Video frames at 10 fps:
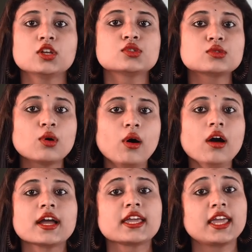
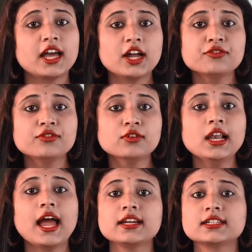So careful
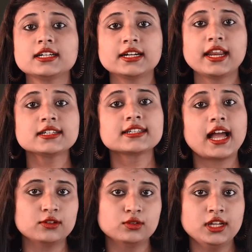and correct
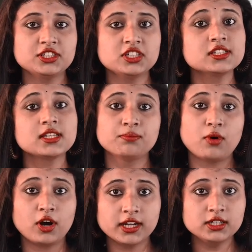calculation is
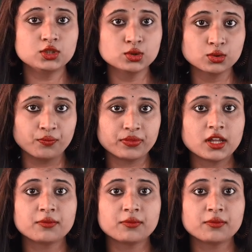important to